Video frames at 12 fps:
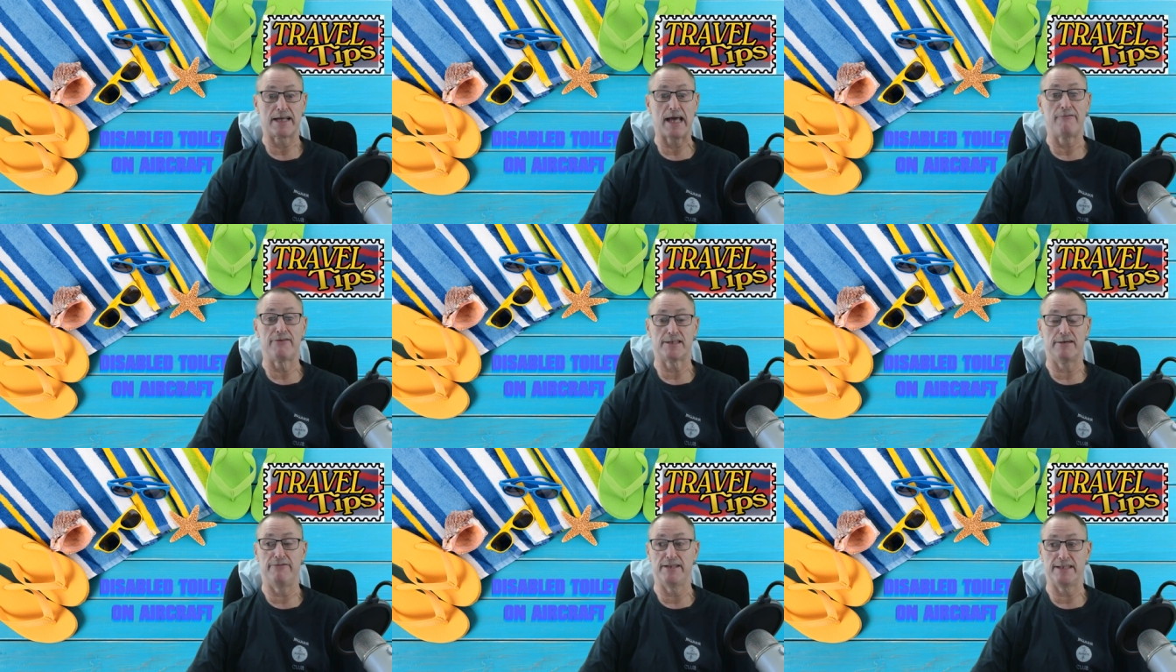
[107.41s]

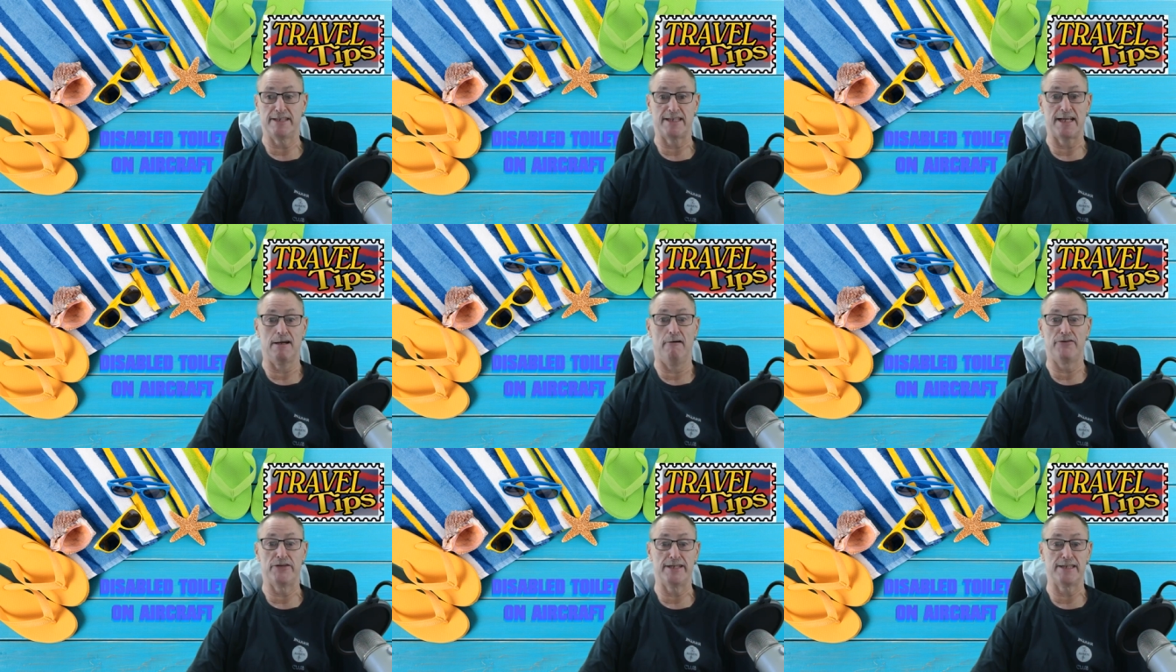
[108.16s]
catheter fitted, then
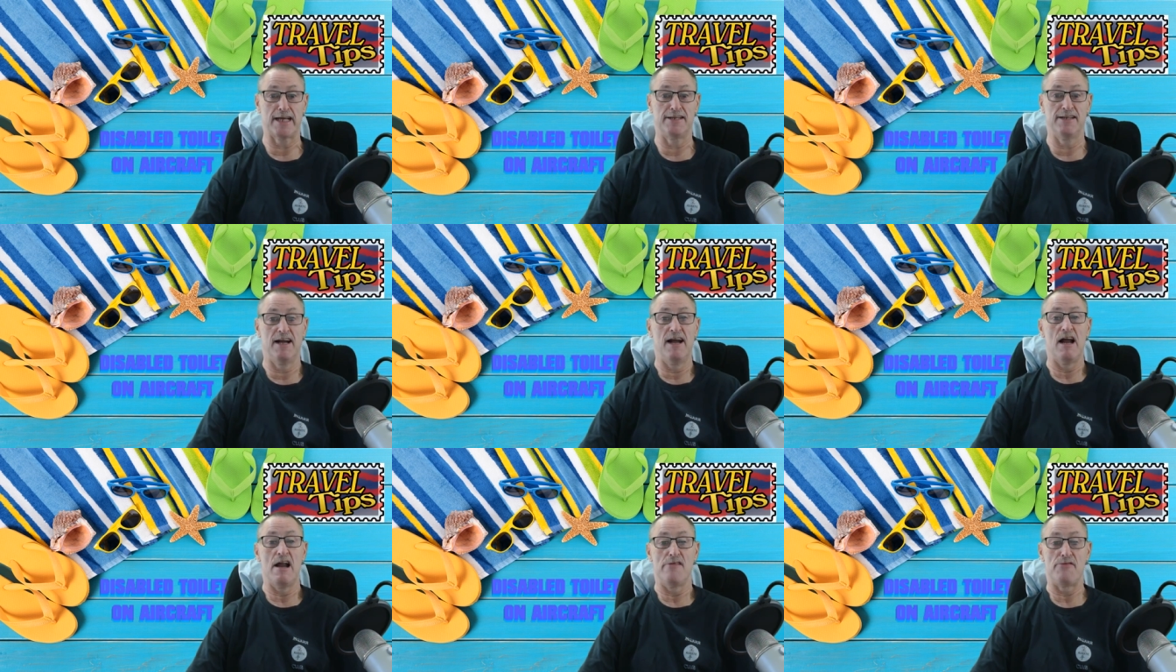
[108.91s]
obviously
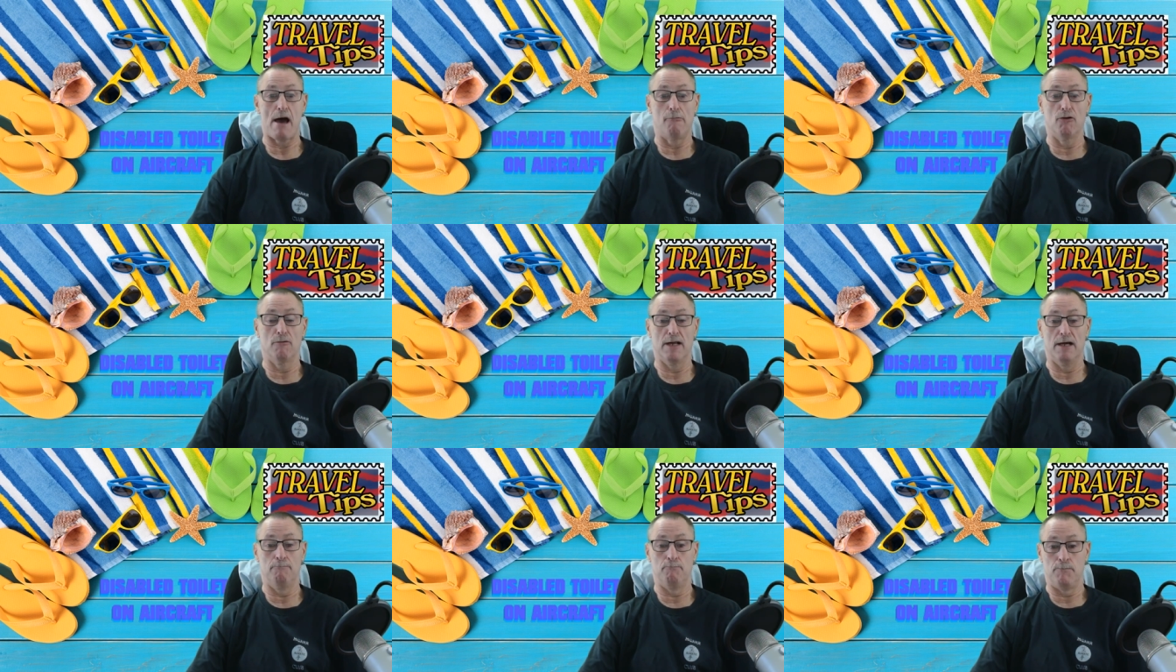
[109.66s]
that
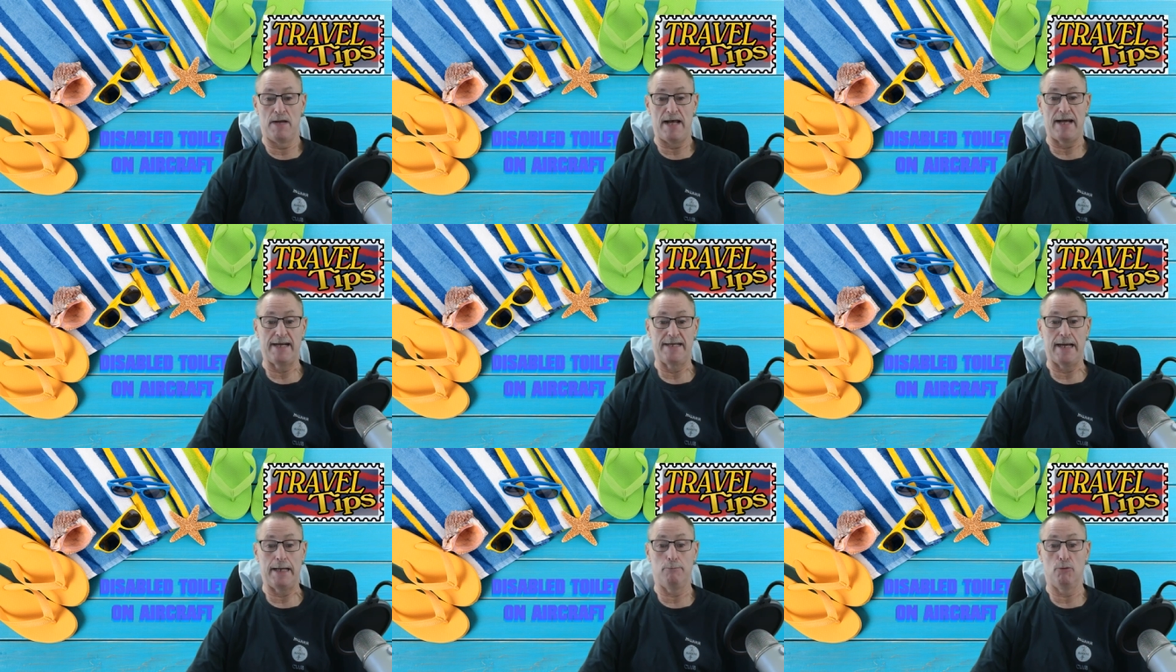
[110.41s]
will
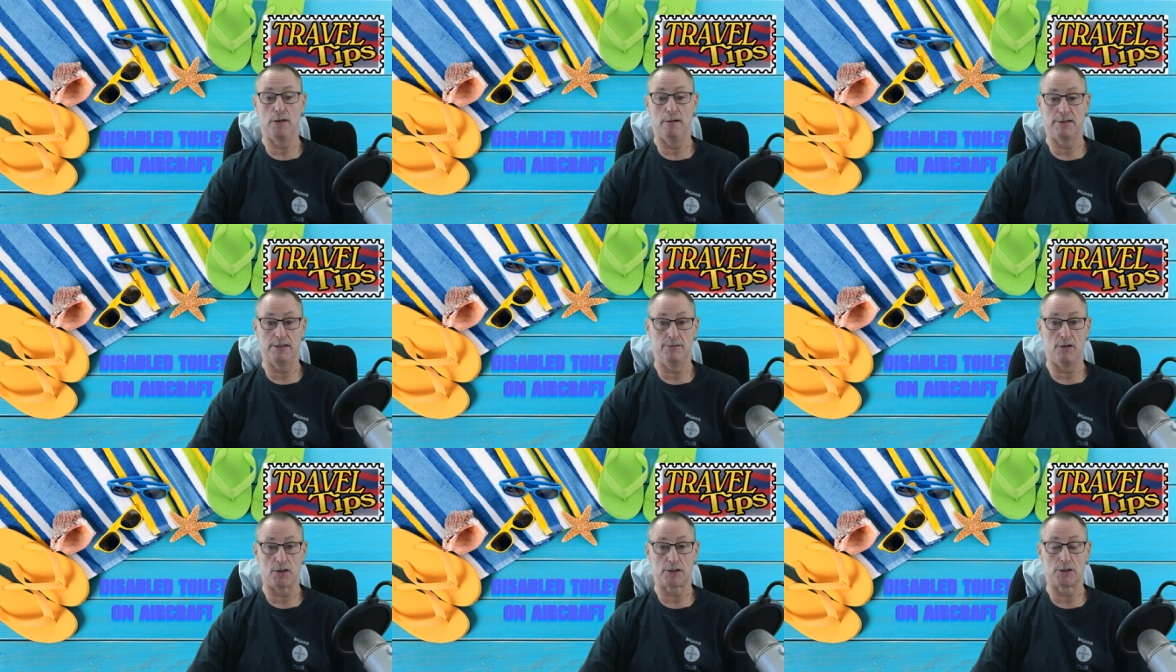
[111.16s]
enable you
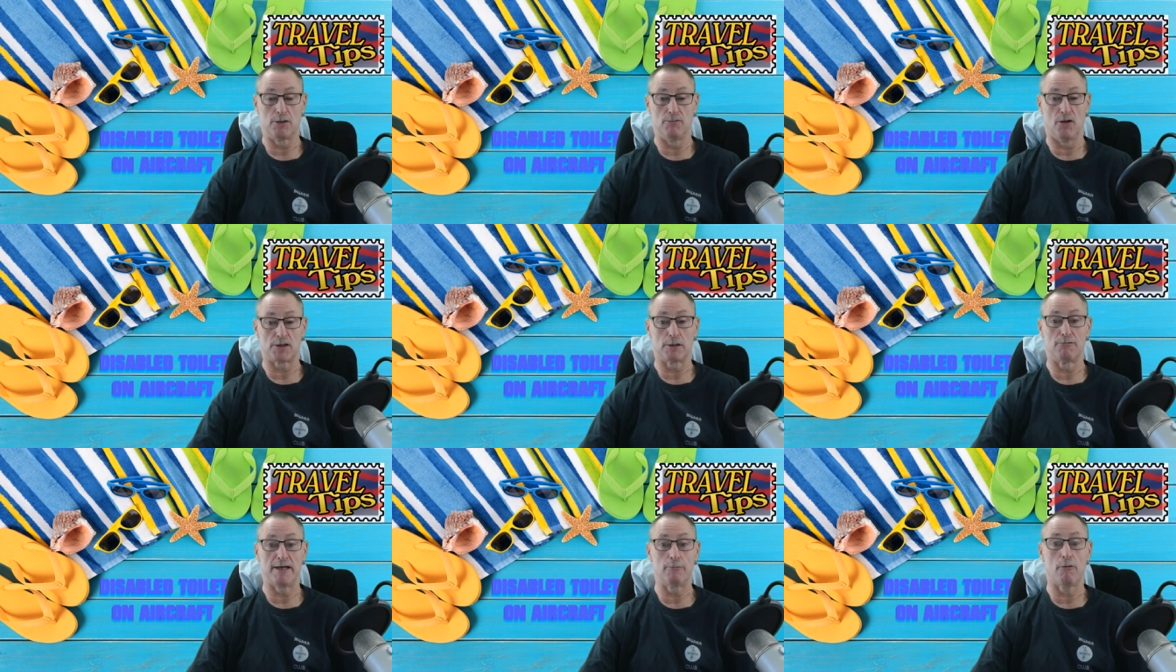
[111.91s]
to not to
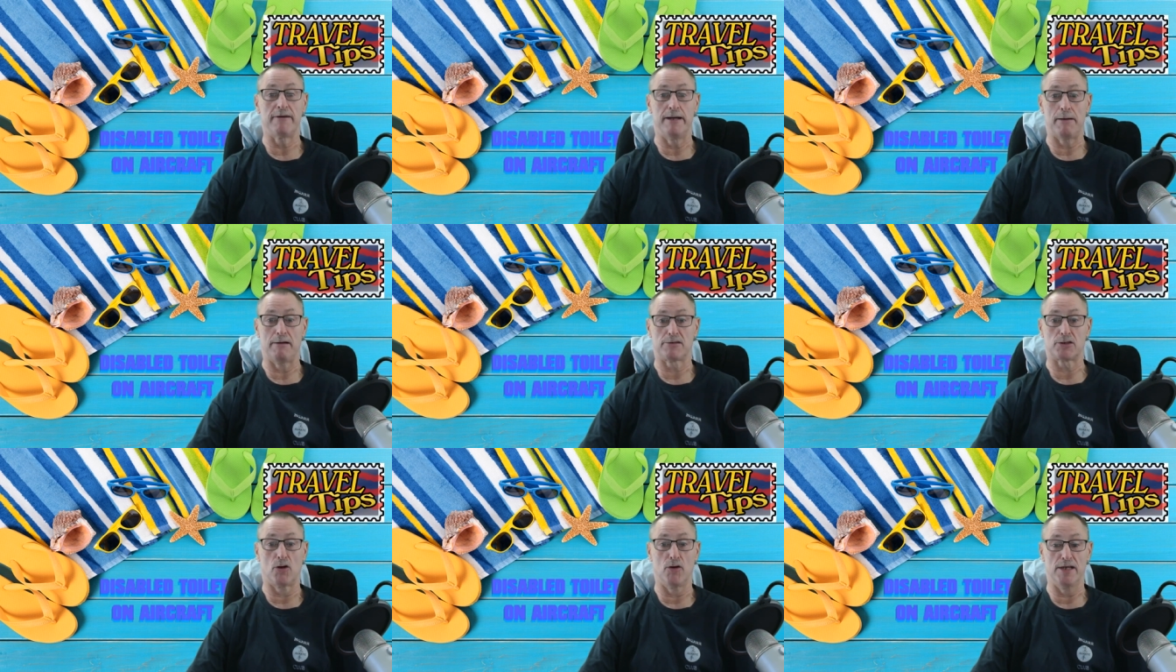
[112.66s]
really worry
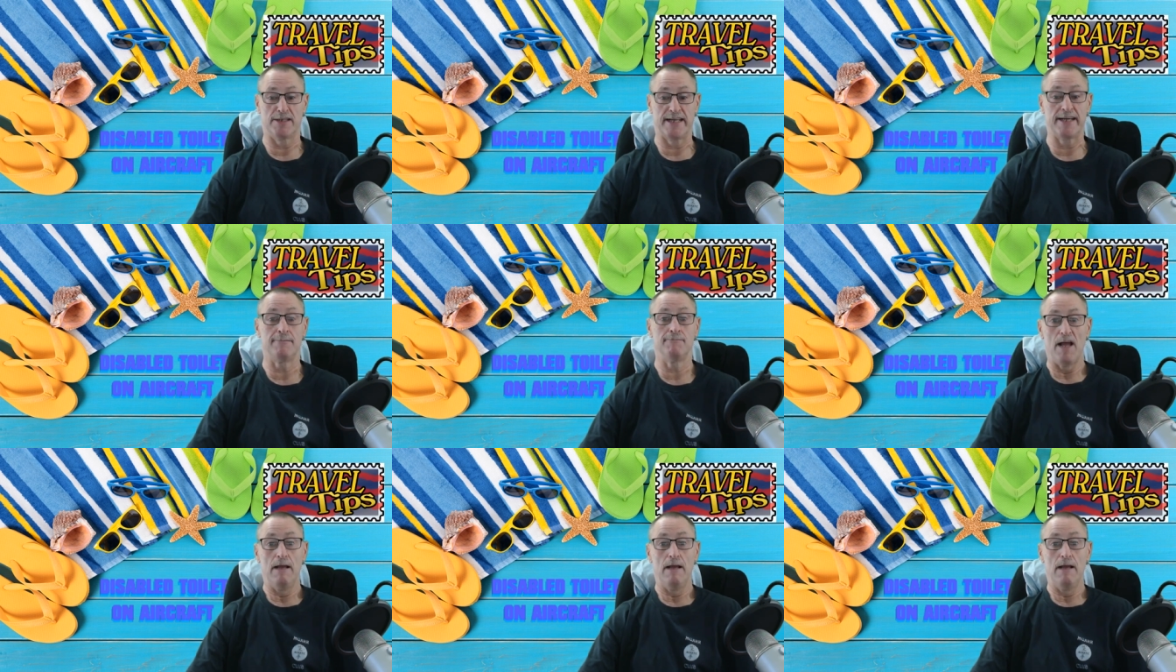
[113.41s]
about toileting.